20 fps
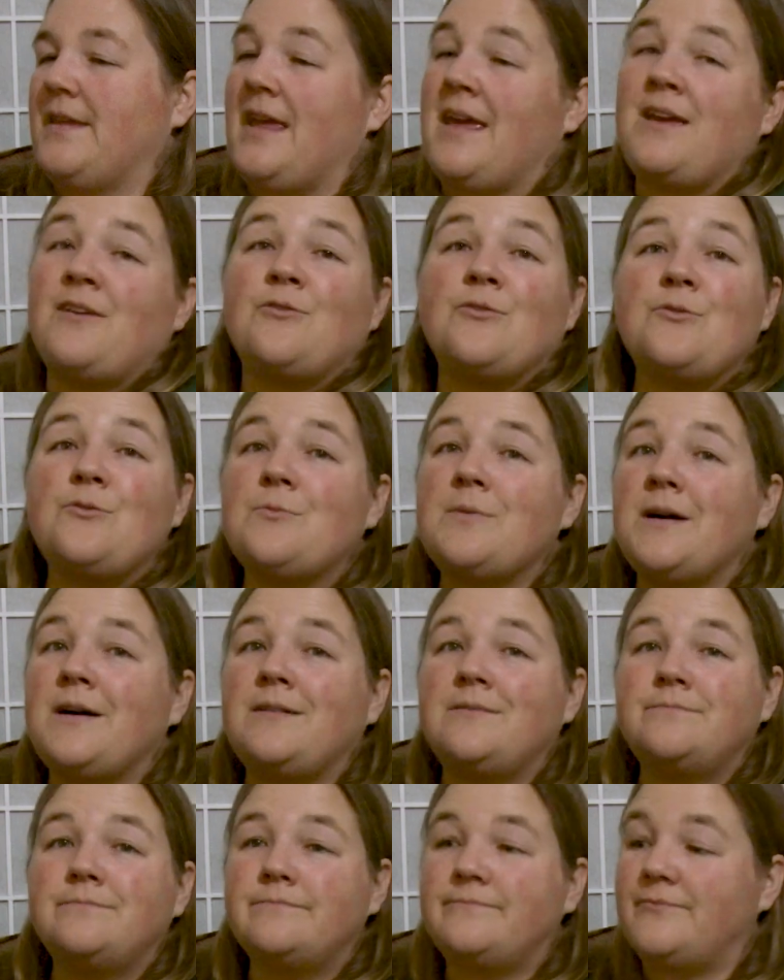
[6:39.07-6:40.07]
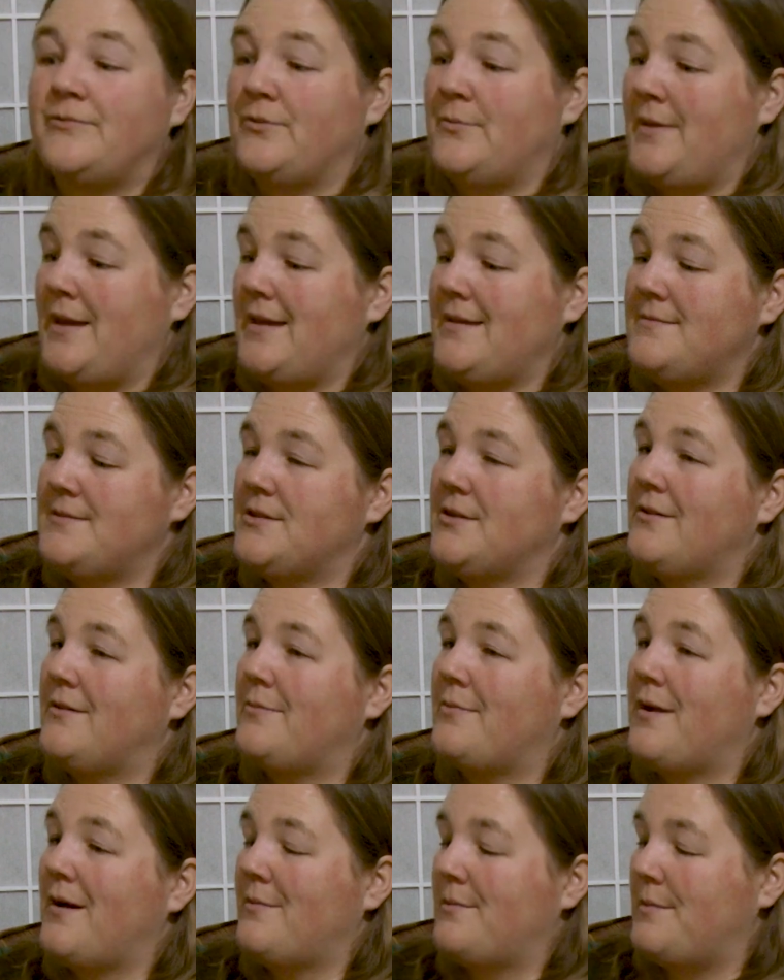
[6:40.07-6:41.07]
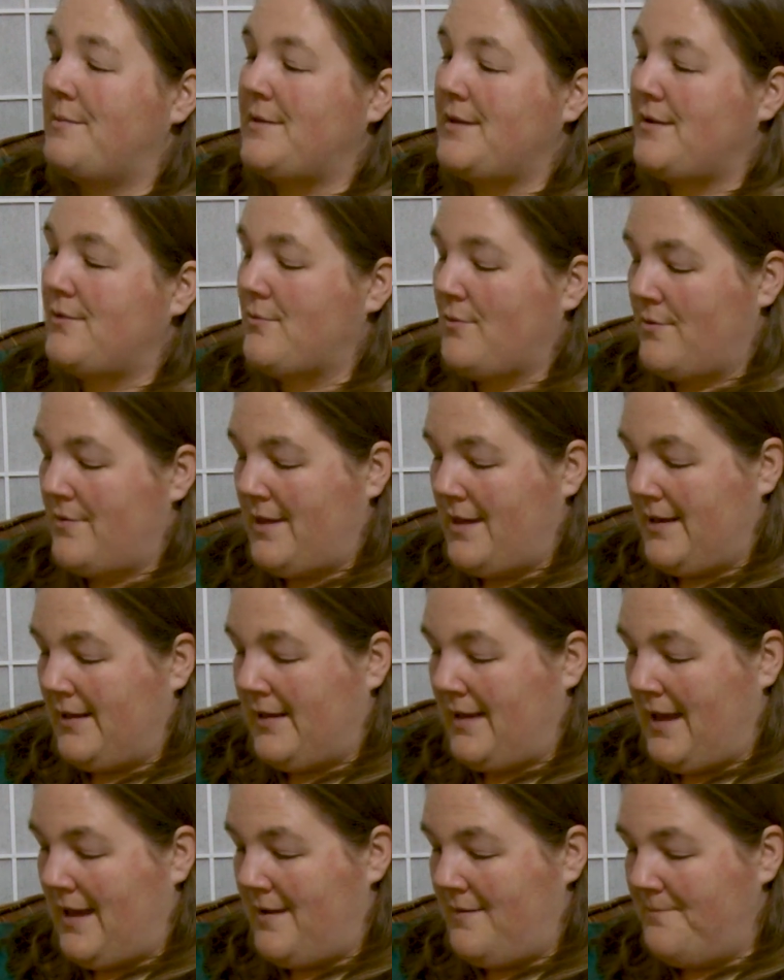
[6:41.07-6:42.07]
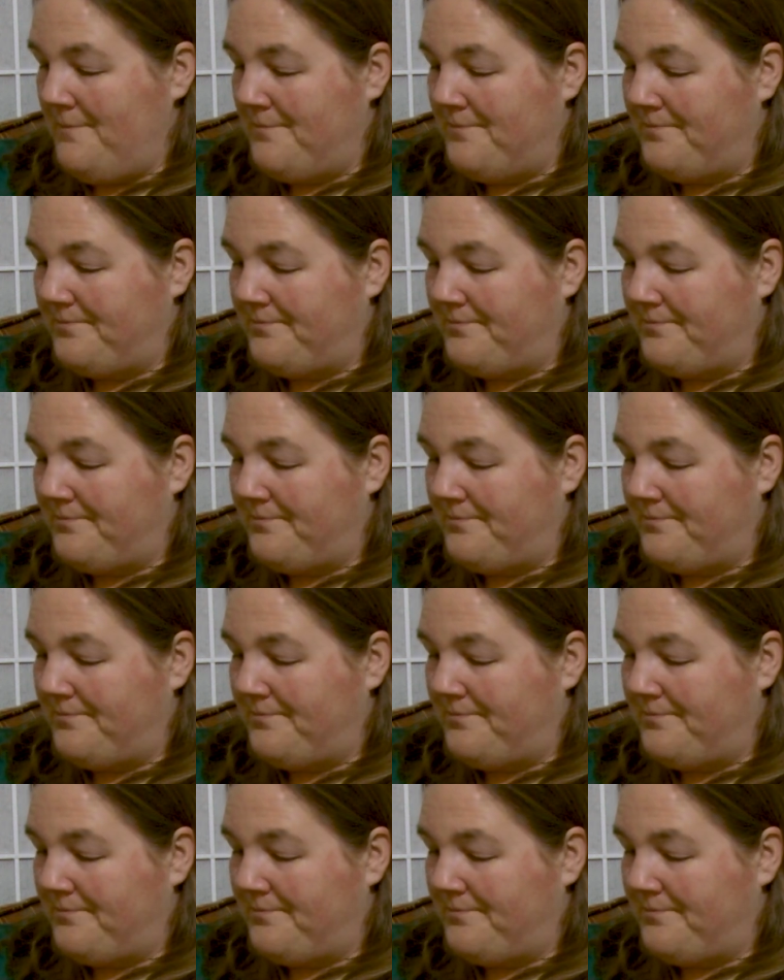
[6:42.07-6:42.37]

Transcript: it grew well for me, so I'll probably grow that again.